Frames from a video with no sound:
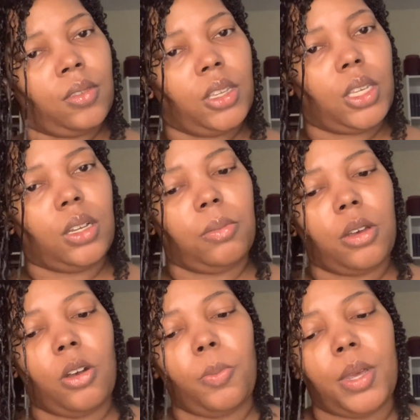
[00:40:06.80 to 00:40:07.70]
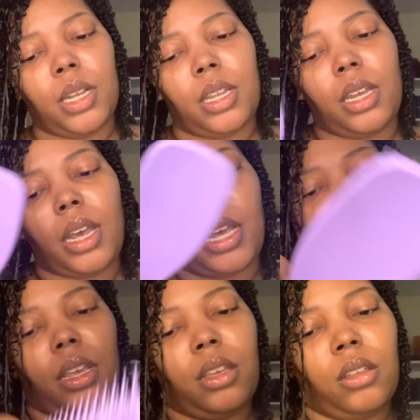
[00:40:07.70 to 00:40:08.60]
So I'm hoping that I
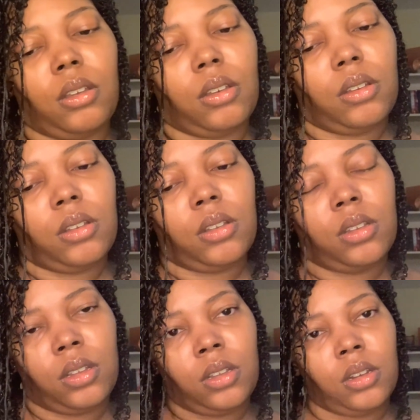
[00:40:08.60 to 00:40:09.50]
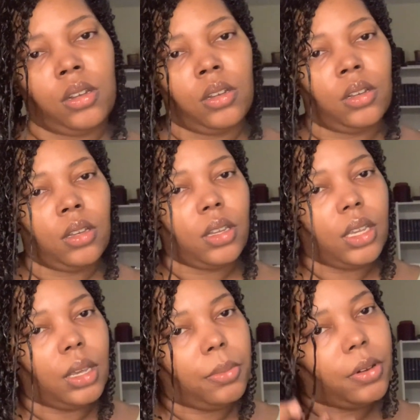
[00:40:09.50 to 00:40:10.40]
can
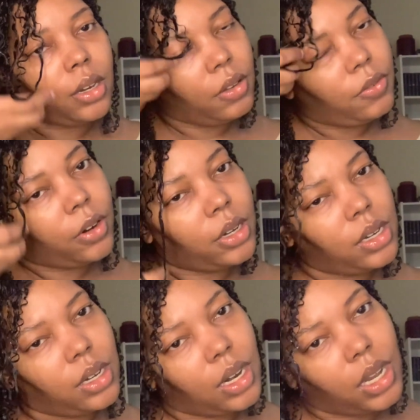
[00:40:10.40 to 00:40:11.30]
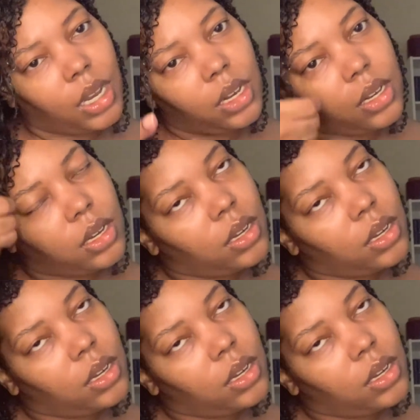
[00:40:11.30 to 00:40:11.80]
get pretty far tonight.